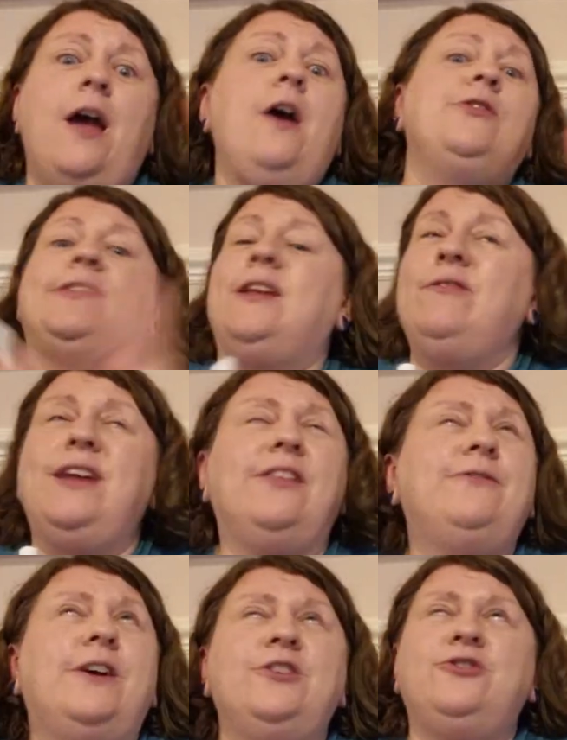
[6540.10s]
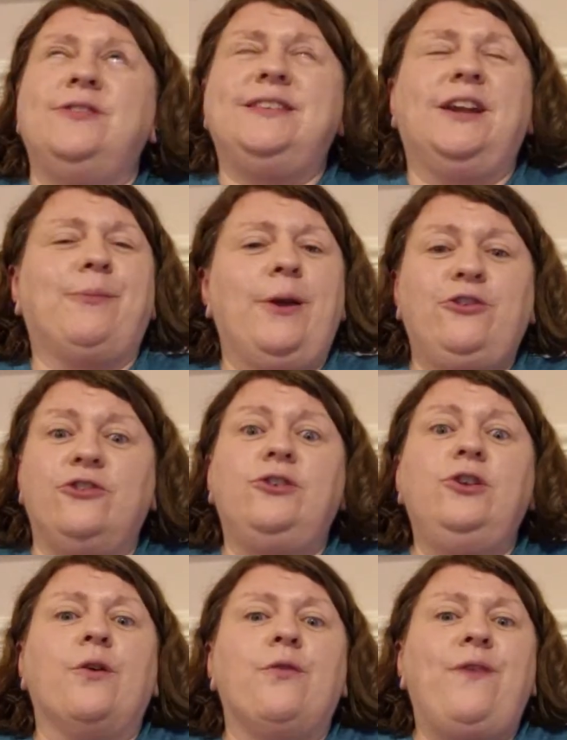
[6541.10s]
The 70th anniversary celebrations
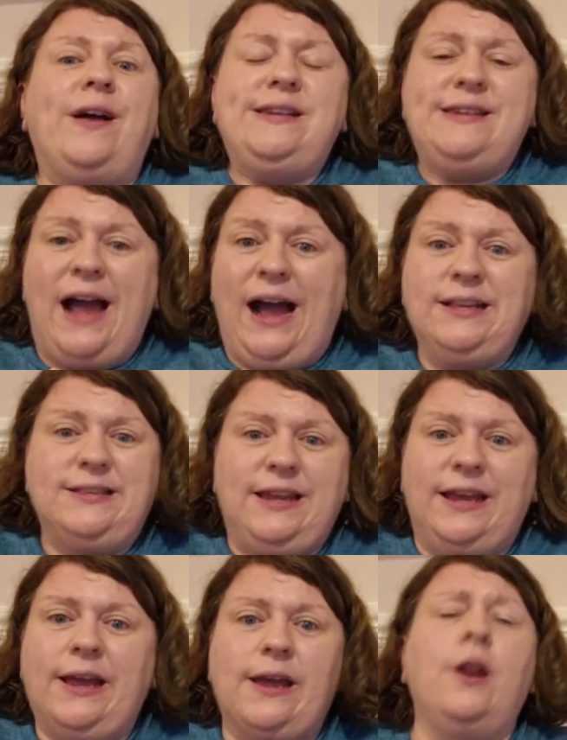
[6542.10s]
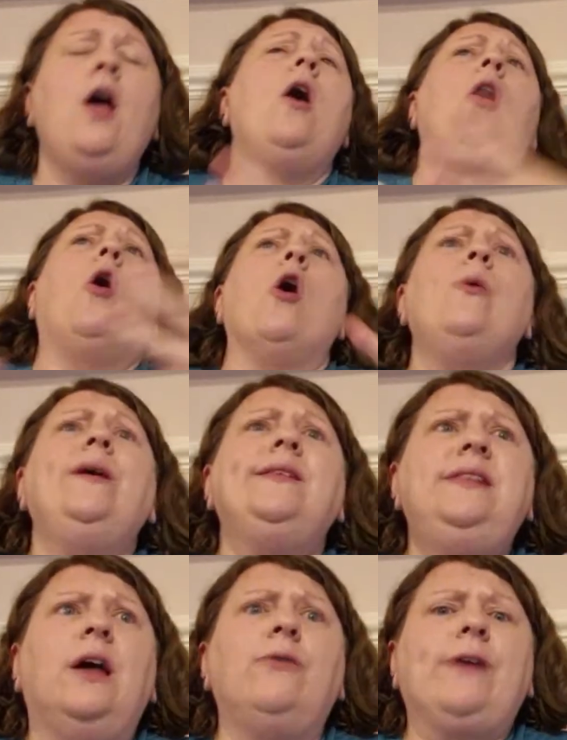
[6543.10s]
look fantastic, and I always
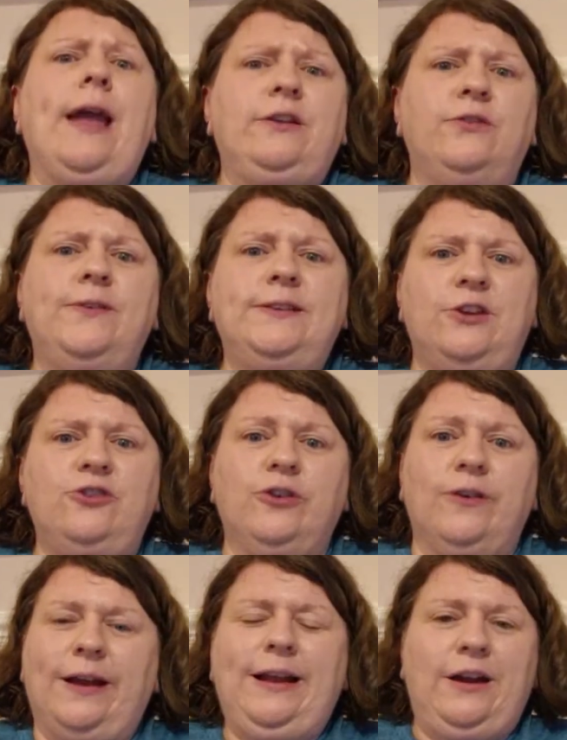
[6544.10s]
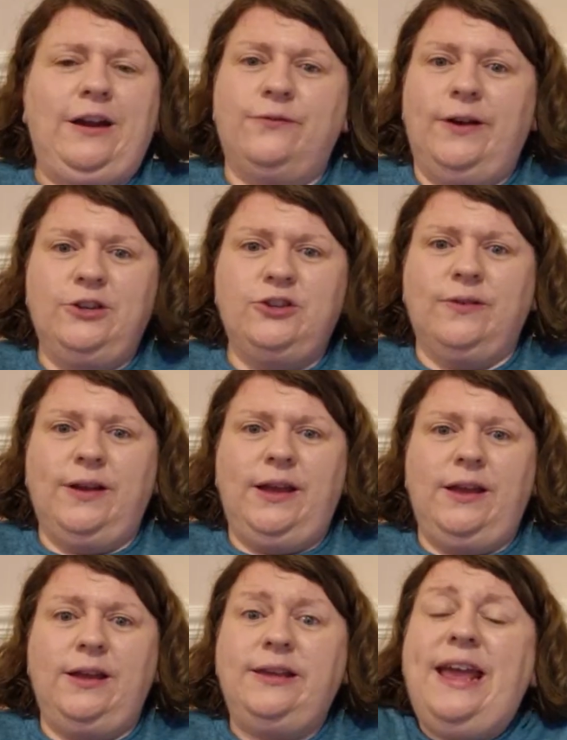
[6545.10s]
love getting to visit during an
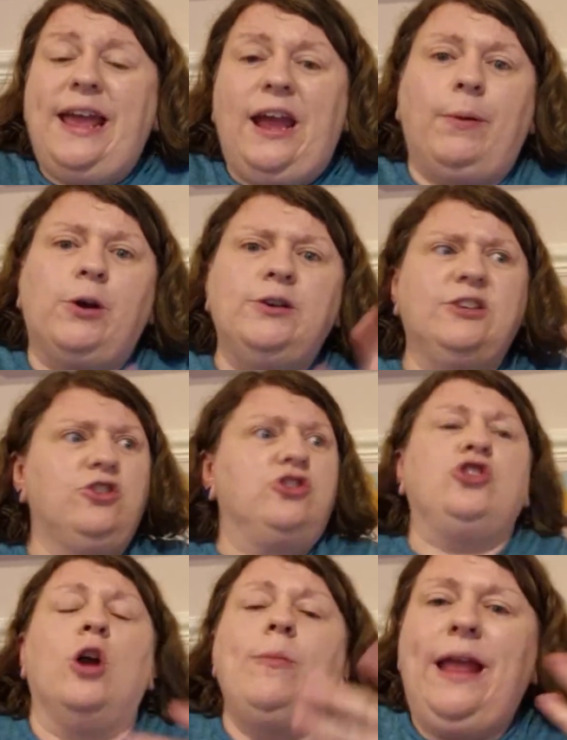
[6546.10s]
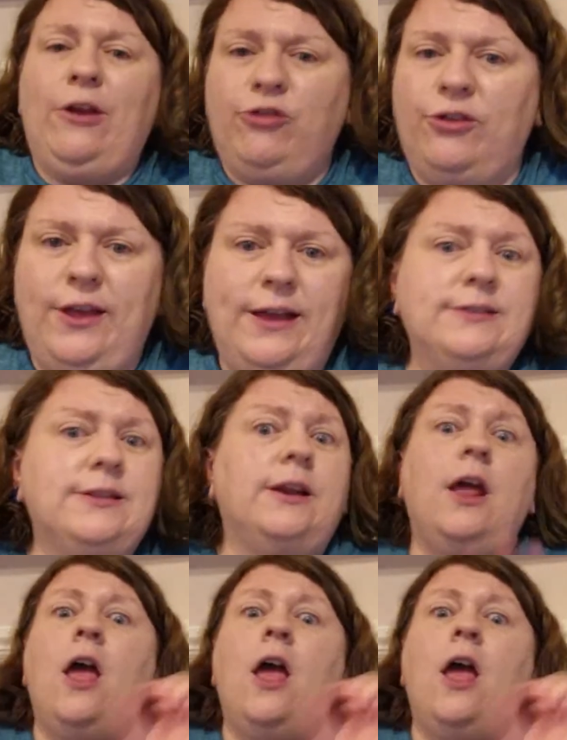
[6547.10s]
anniversary year because there's just so many extra things, and